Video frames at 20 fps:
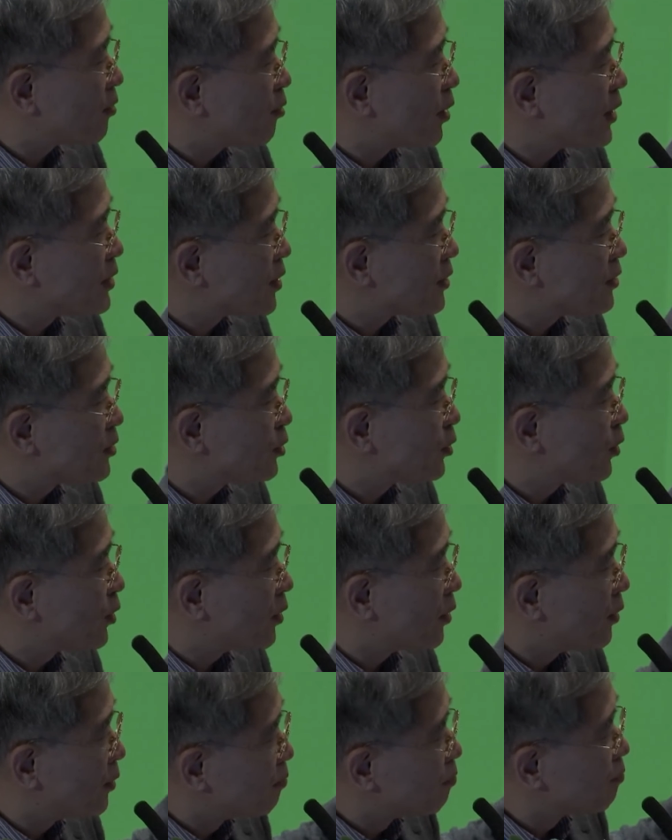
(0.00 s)

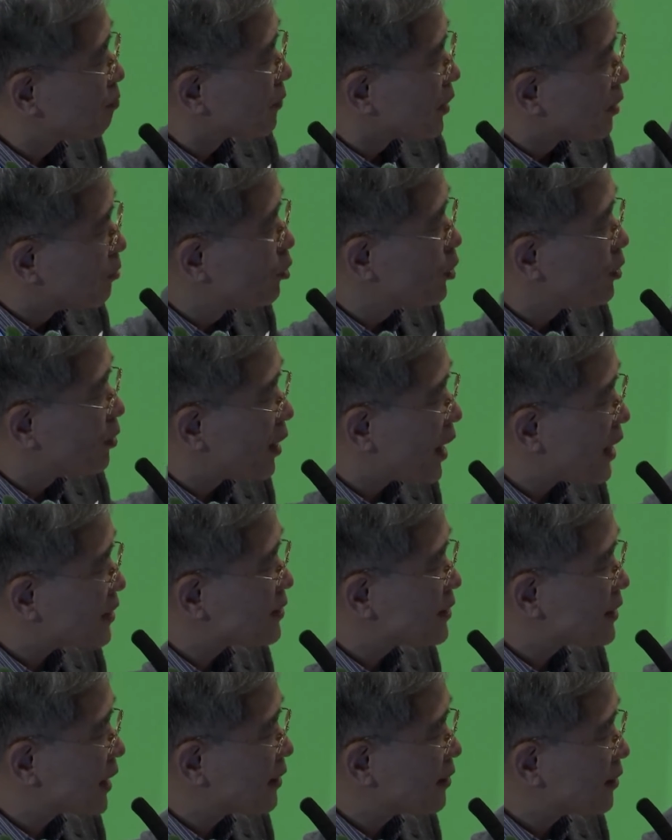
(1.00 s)
residential real
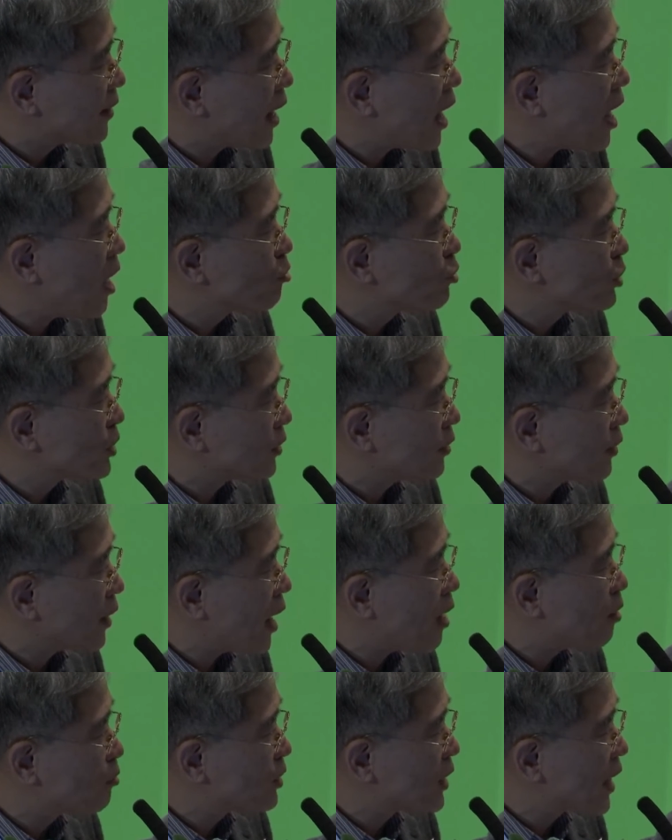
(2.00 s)
estate,
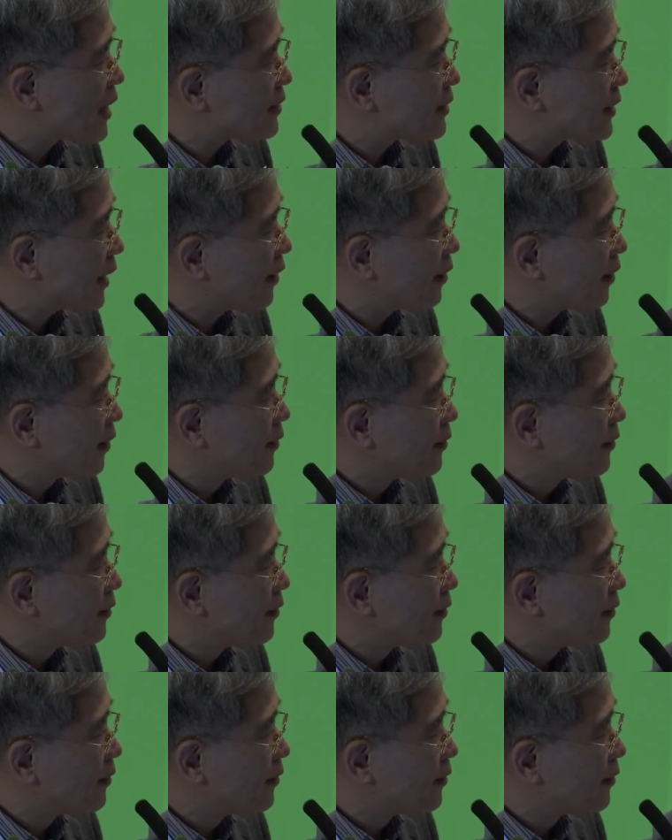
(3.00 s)
housing asset.